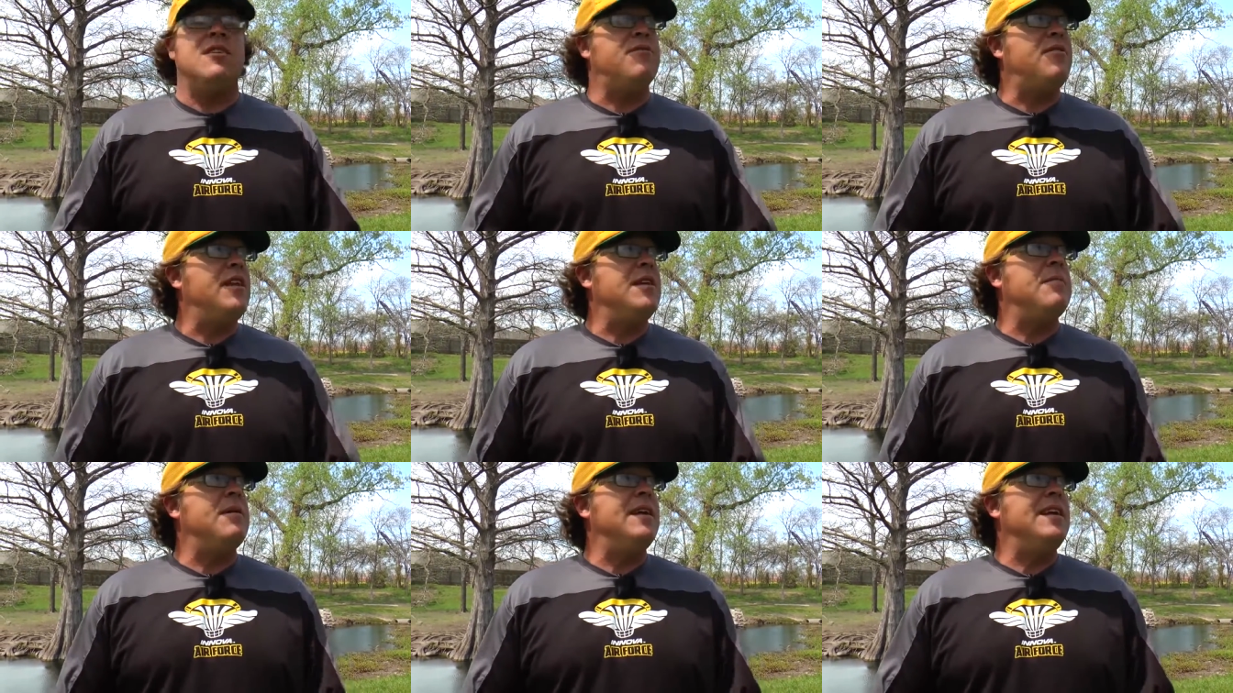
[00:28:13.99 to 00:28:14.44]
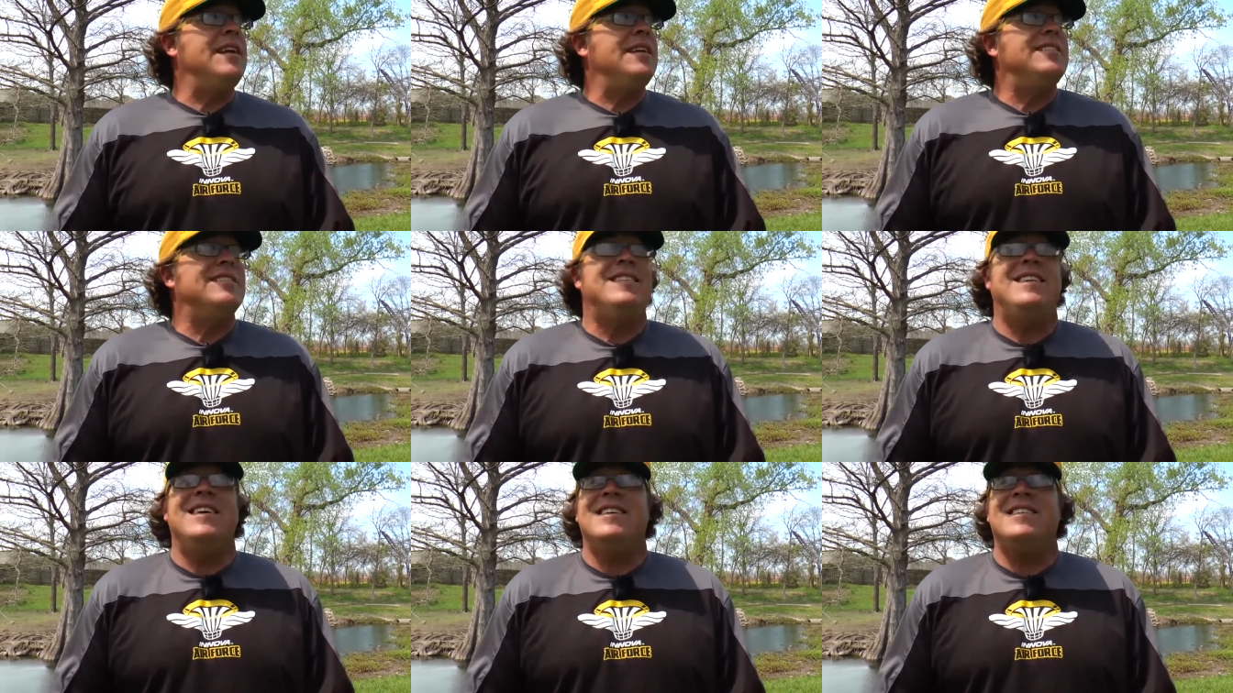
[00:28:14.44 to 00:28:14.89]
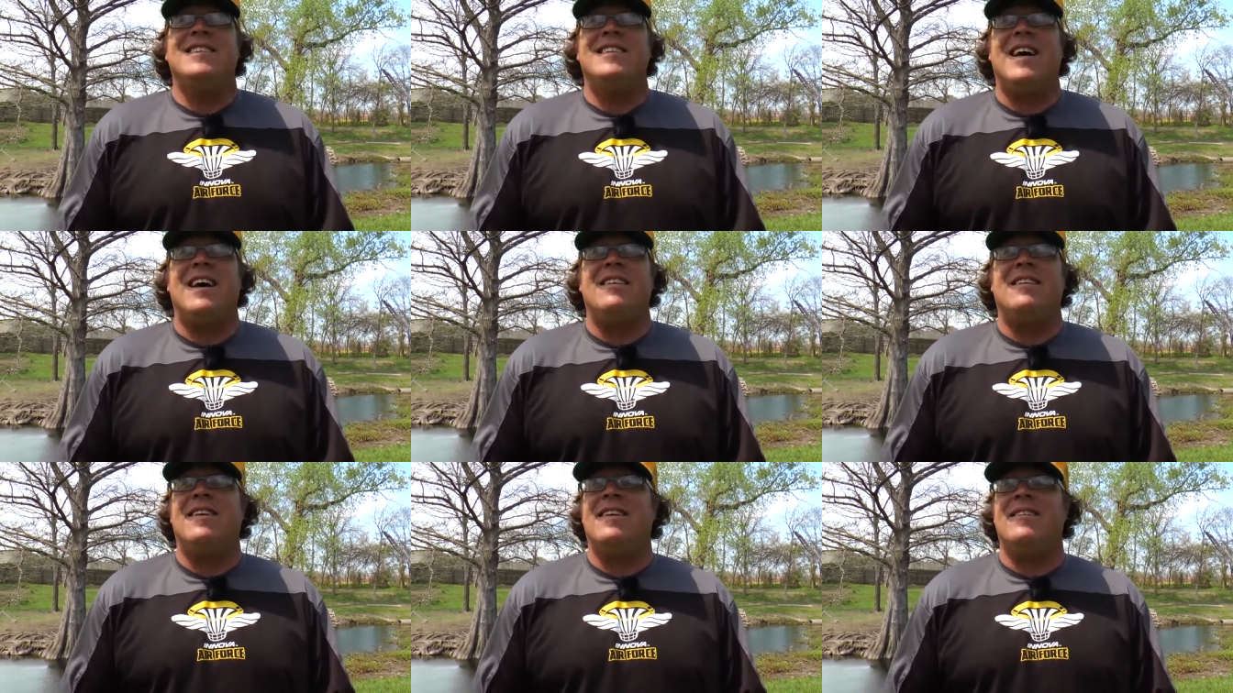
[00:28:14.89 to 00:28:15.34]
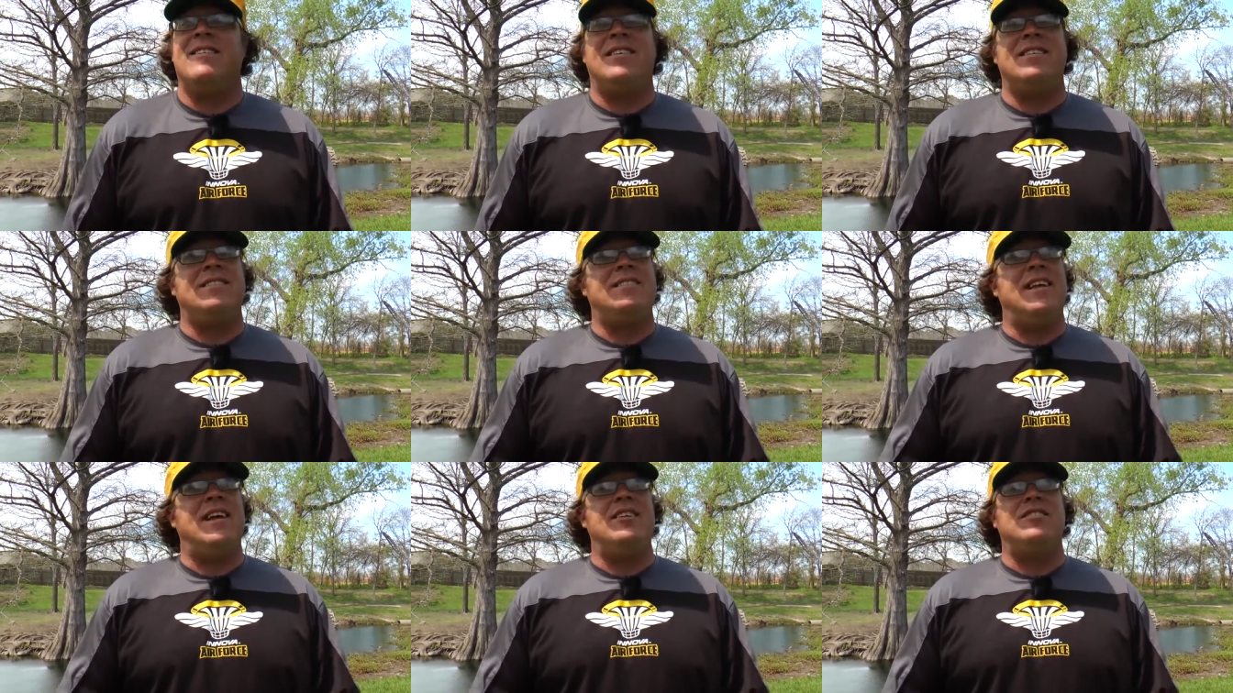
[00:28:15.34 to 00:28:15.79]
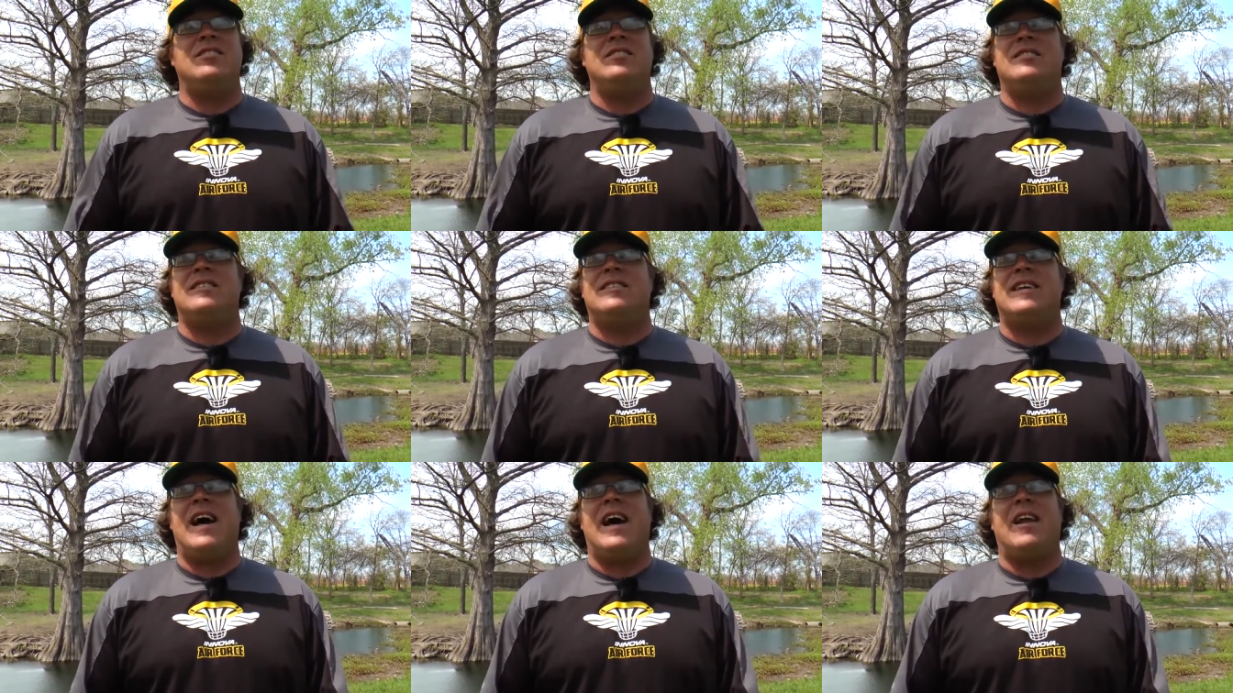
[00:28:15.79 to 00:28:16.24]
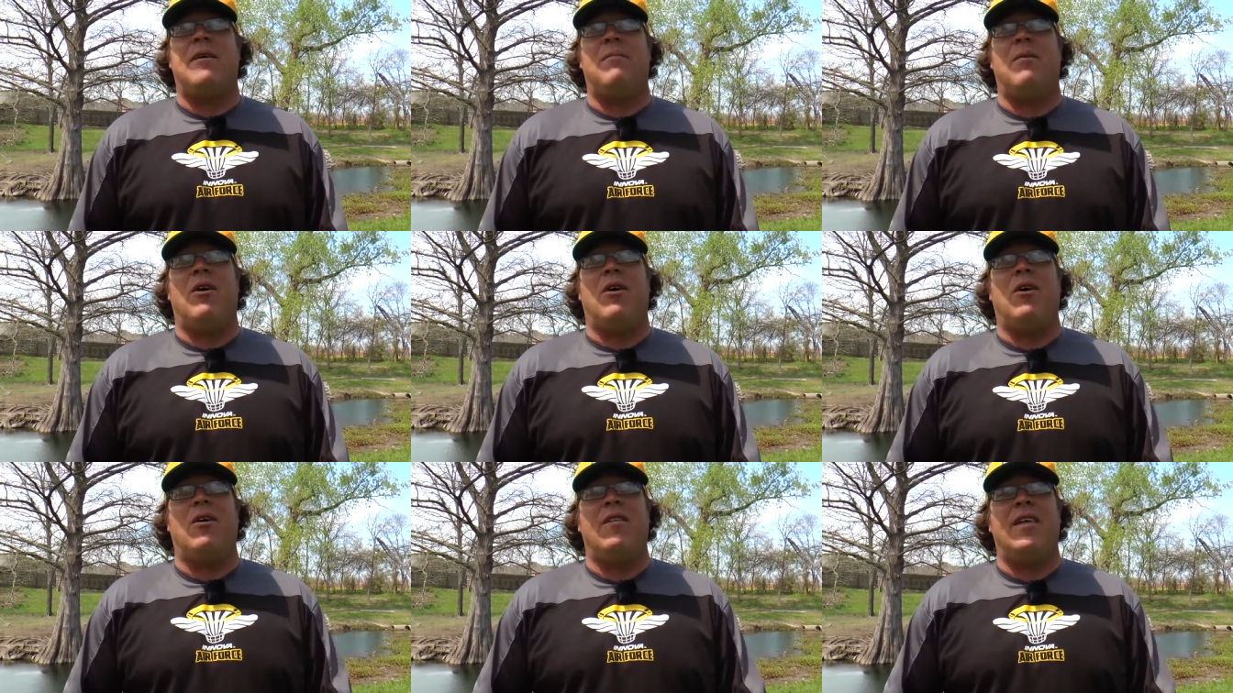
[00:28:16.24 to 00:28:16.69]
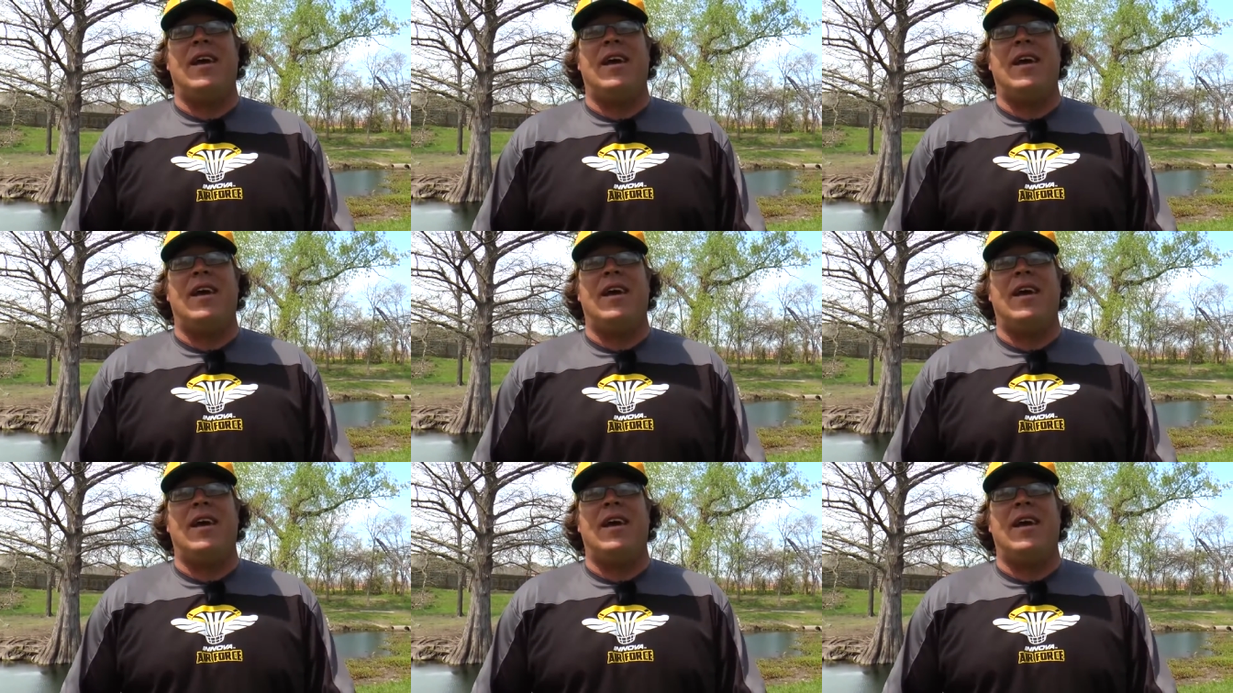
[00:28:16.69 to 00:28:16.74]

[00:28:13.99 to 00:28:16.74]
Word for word: if anybody needs discs out there, Disc Nation's got them all.